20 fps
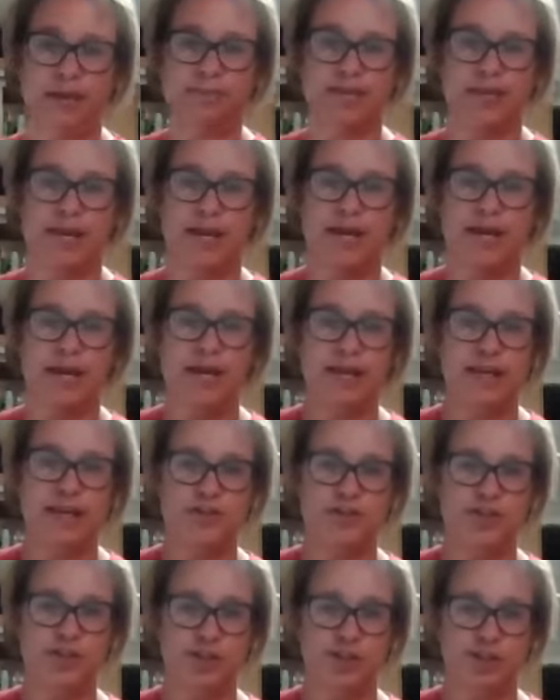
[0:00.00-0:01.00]
times
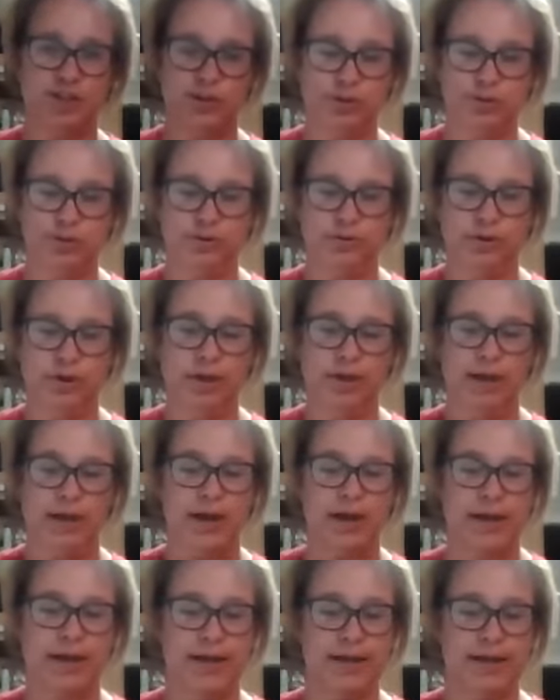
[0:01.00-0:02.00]
into
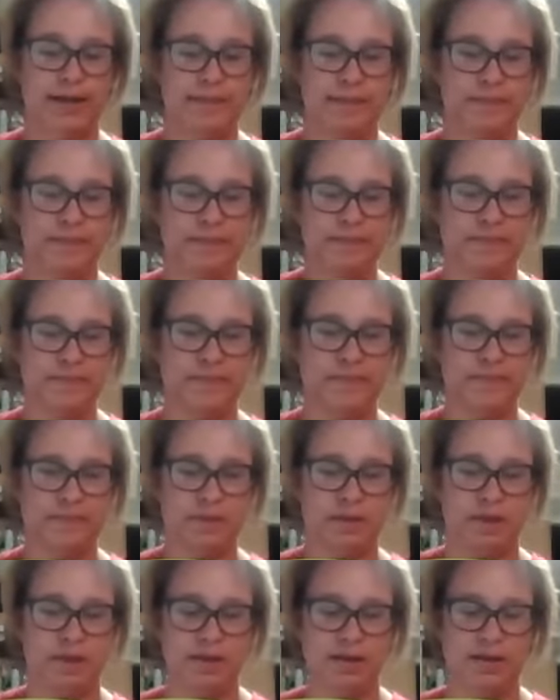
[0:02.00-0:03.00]

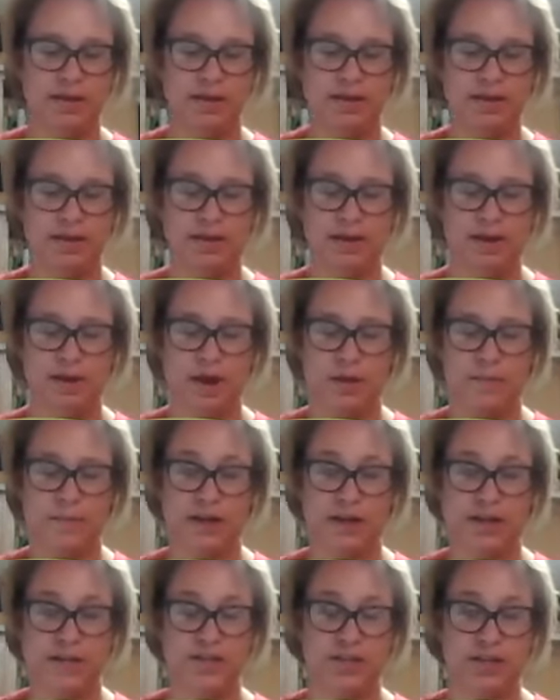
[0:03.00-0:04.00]
a
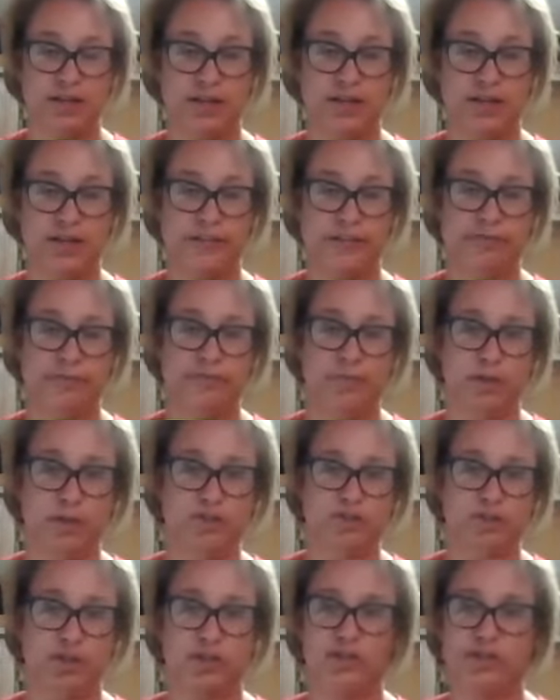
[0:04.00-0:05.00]
combination of
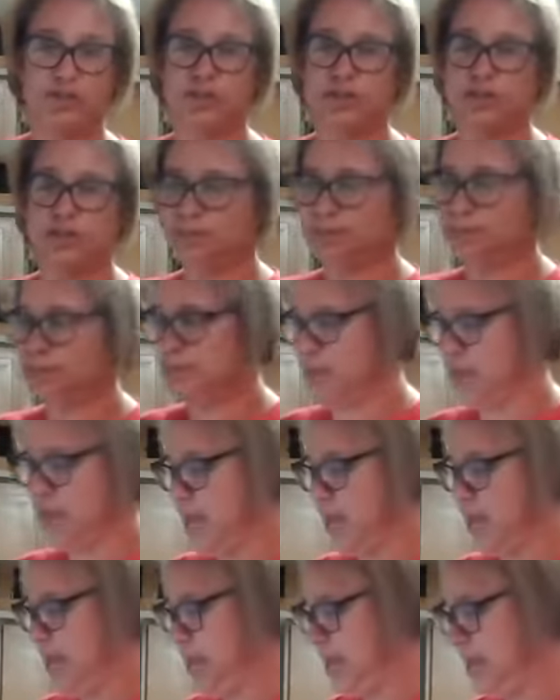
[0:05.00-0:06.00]
milk chocolate chips
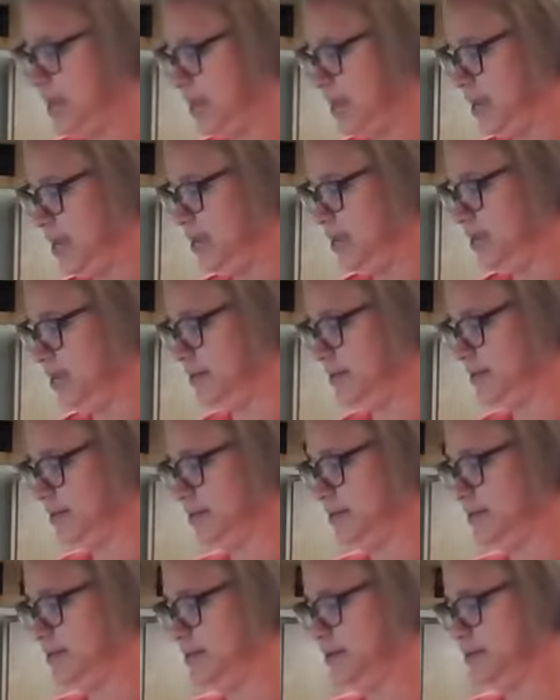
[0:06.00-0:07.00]
and
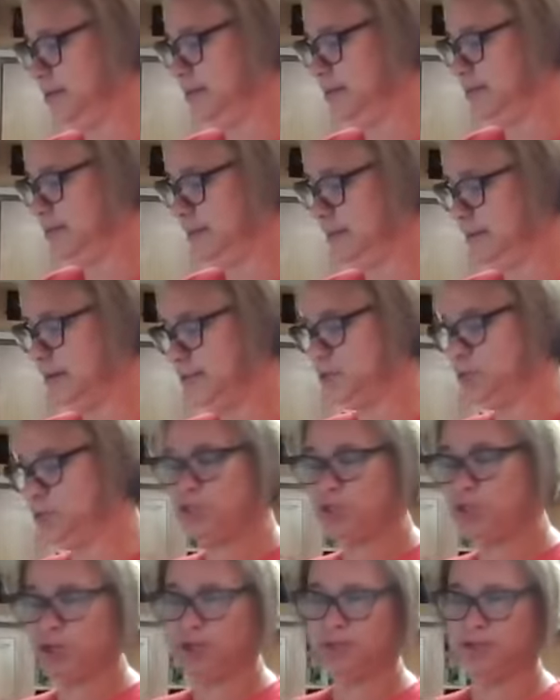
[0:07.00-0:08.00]

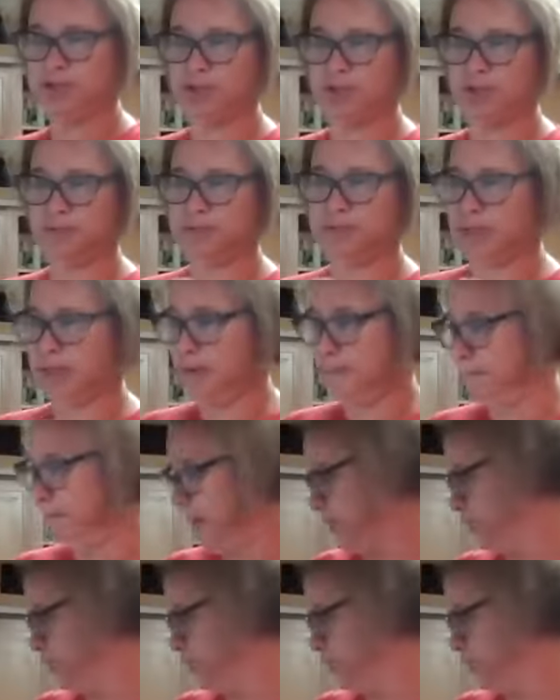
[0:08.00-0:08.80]
semi-sweet chocolate chips and